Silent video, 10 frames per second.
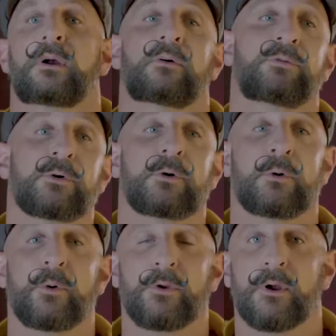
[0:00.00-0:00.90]

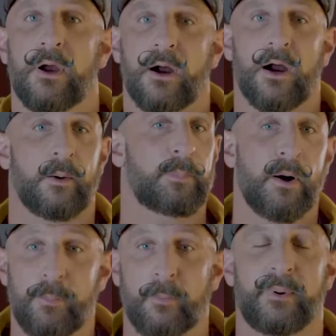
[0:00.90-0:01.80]
food,
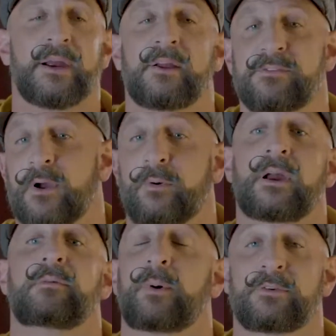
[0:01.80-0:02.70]
pump-up bands. Now, we
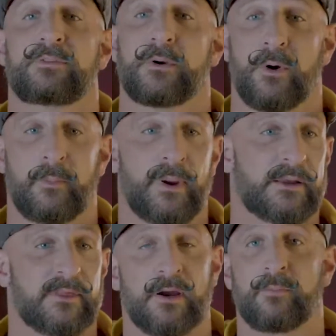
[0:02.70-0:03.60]
have a bunch of equipment
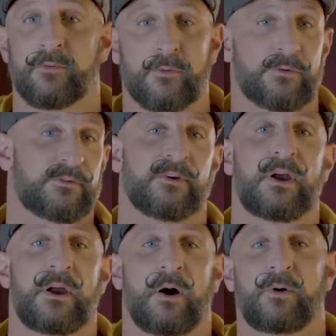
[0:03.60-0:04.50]
back there, but of course, it's
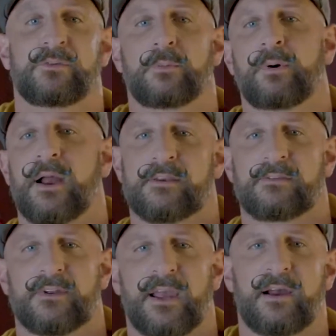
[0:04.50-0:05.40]
always good
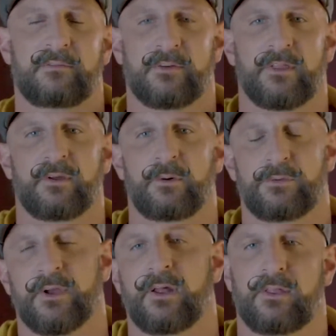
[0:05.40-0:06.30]
practice to have
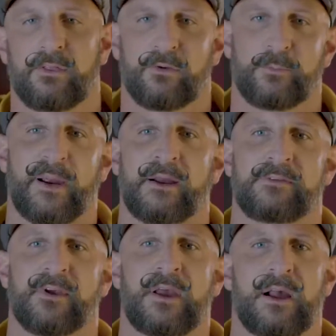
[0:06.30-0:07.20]
those
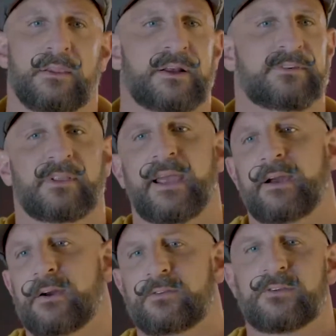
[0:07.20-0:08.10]
bands. Lots of
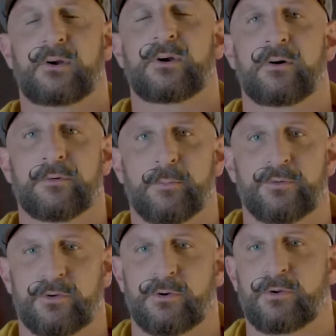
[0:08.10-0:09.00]
layers, comfortable
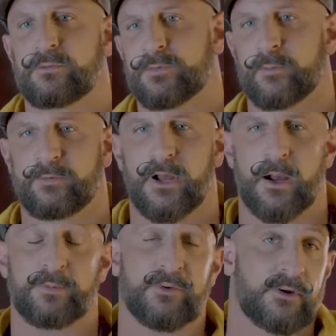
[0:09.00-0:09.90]
shoes,
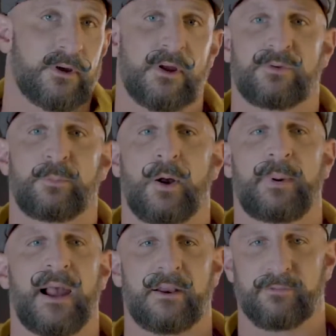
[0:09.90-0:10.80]
flip-flops, a small
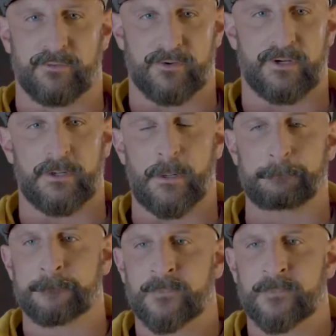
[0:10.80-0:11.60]
pad for sitting on.